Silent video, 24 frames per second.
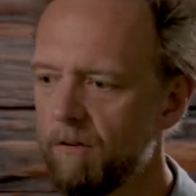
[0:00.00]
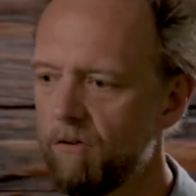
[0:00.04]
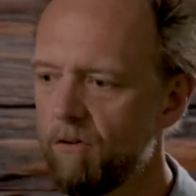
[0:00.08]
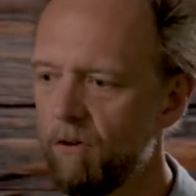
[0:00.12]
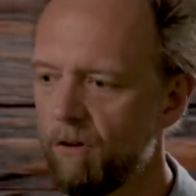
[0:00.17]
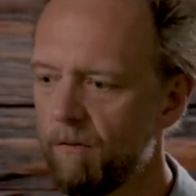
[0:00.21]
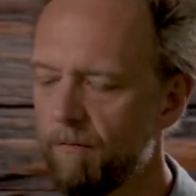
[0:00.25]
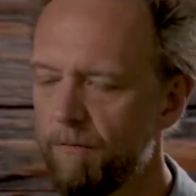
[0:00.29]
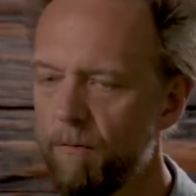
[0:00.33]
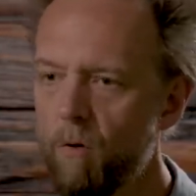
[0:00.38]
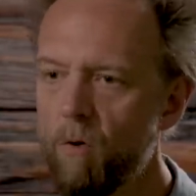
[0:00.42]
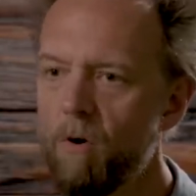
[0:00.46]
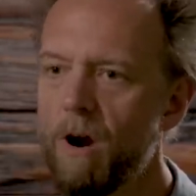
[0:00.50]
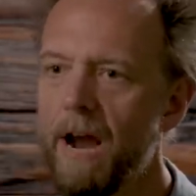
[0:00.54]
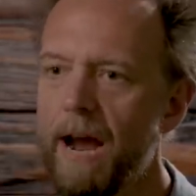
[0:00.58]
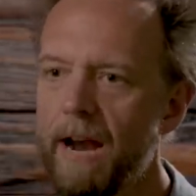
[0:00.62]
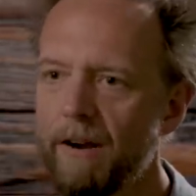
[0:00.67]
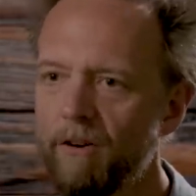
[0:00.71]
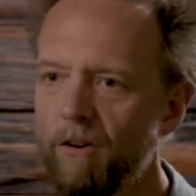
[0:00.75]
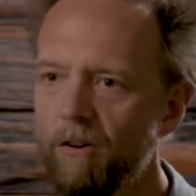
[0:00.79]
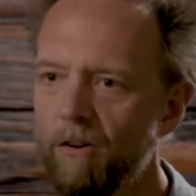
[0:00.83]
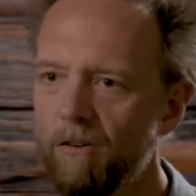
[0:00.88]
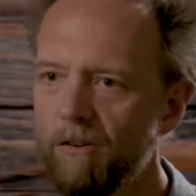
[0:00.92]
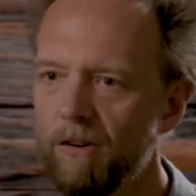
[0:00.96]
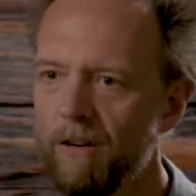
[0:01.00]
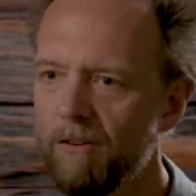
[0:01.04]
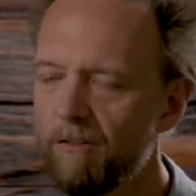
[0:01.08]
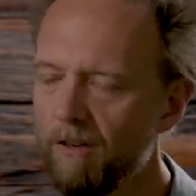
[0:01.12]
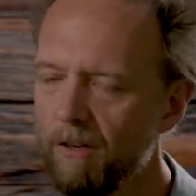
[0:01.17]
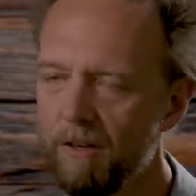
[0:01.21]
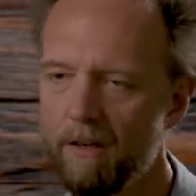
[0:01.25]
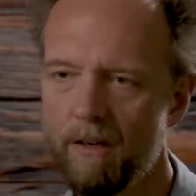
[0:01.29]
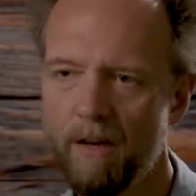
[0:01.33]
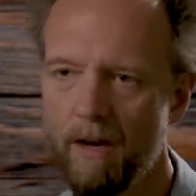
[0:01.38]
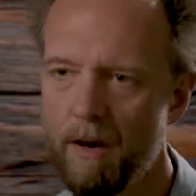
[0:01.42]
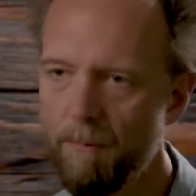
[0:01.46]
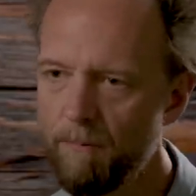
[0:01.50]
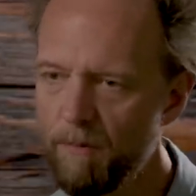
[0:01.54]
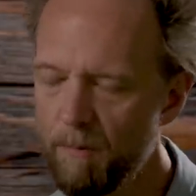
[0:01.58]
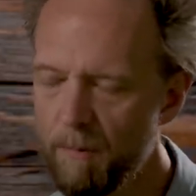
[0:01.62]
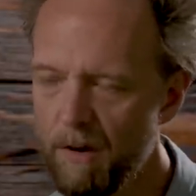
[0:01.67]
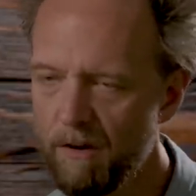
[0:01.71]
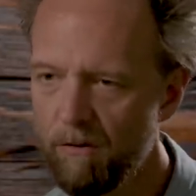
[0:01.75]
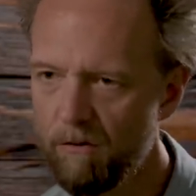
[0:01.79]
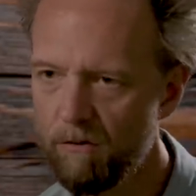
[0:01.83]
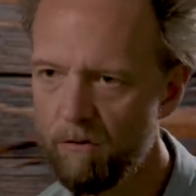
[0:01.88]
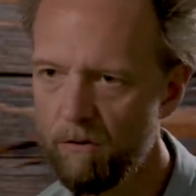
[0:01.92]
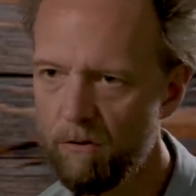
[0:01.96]
took four actors and I said, come to
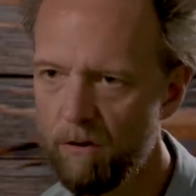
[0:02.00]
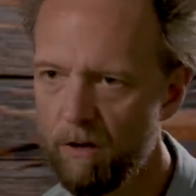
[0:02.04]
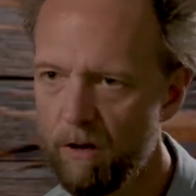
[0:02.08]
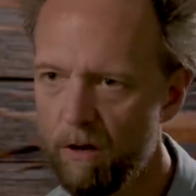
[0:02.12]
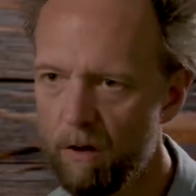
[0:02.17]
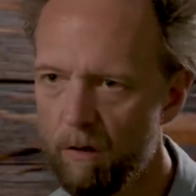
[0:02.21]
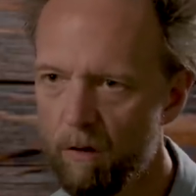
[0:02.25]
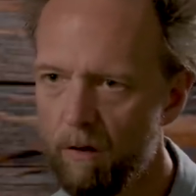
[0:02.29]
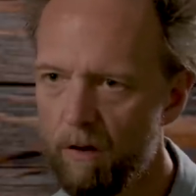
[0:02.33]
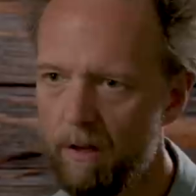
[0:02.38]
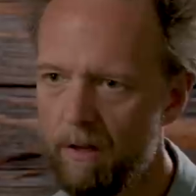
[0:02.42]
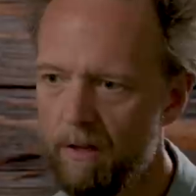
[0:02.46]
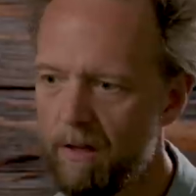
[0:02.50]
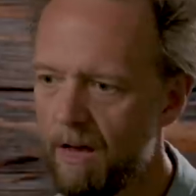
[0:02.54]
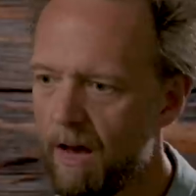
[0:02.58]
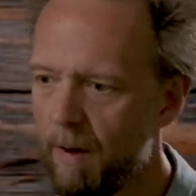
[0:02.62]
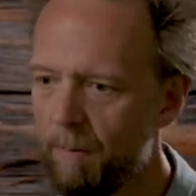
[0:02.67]
my studio.